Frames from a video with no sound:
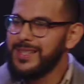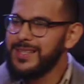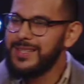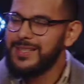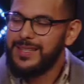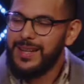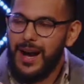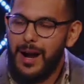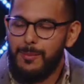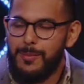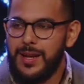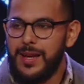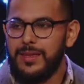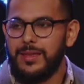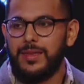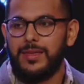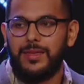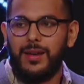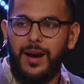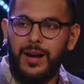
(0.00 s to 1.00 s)
things
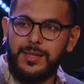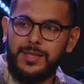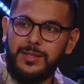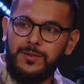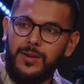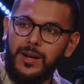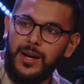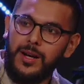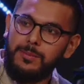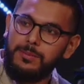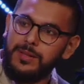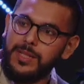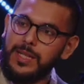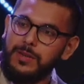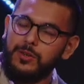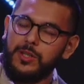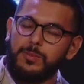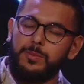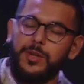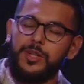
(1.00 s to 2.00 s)
dominate the thoughts of
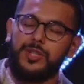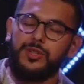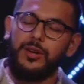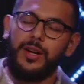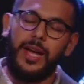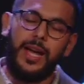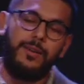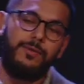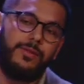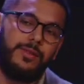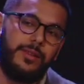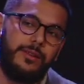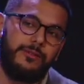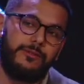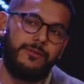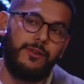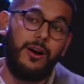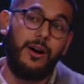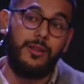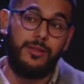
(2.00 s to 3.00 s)
unbelievers, but your heavenly
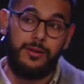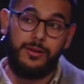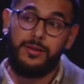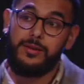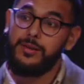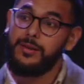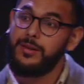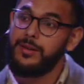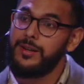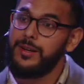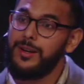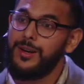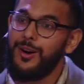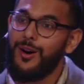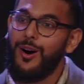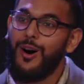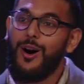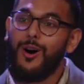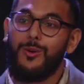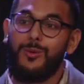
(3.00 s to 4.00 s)
Father
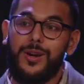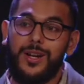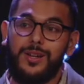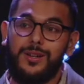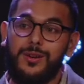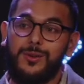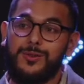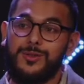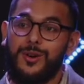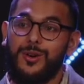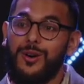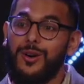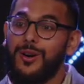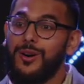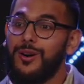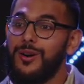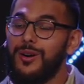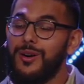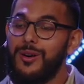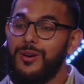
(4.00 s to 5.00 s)
already knows
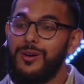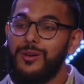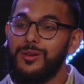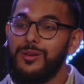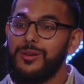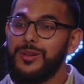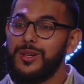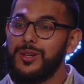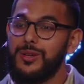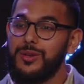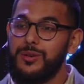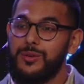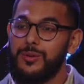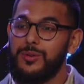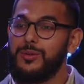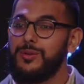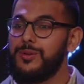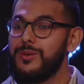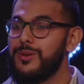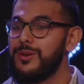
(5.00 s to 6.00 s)
all
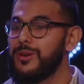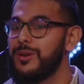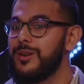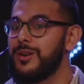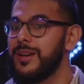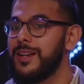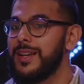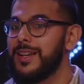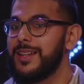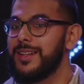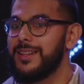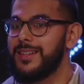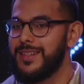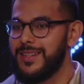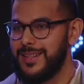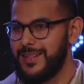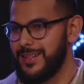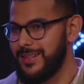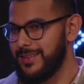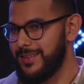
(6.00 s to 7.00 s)
your
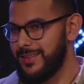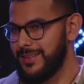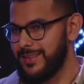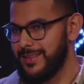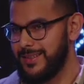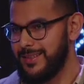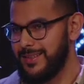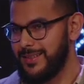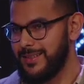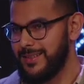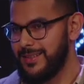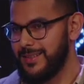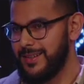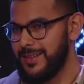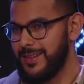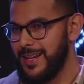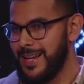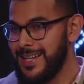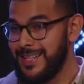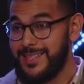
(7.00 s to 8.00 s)
needs.
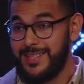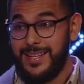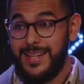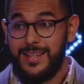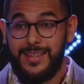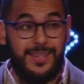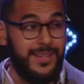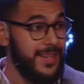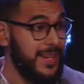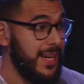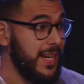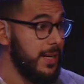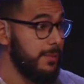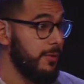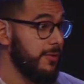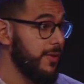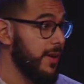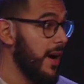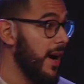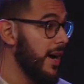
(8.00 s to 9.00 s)
Seek the
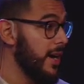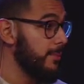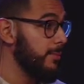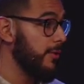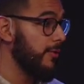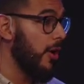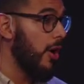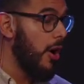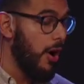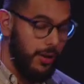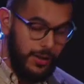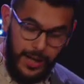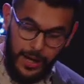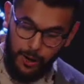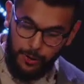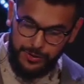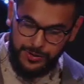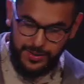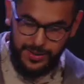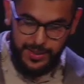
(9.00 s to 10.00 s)
kingdom of God above all
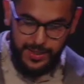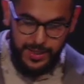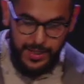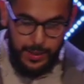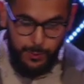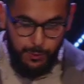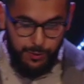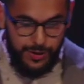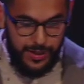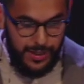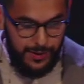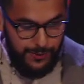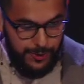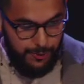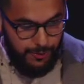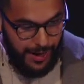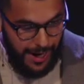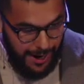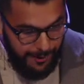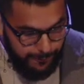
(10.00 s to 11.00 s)
else, and he will give
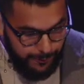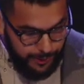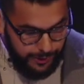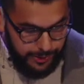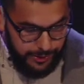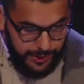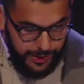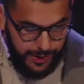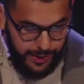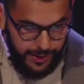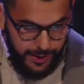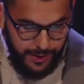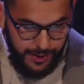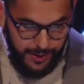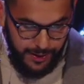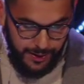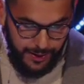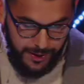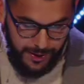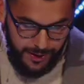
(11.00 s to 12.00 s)
you
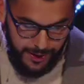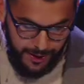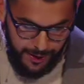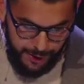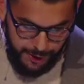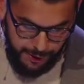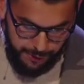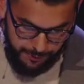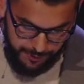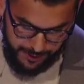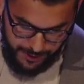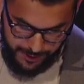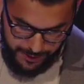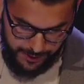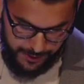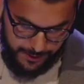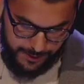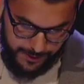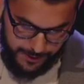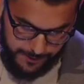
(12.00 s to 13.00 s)
everything you
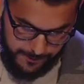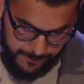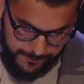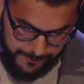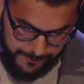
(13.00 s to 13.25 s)
need.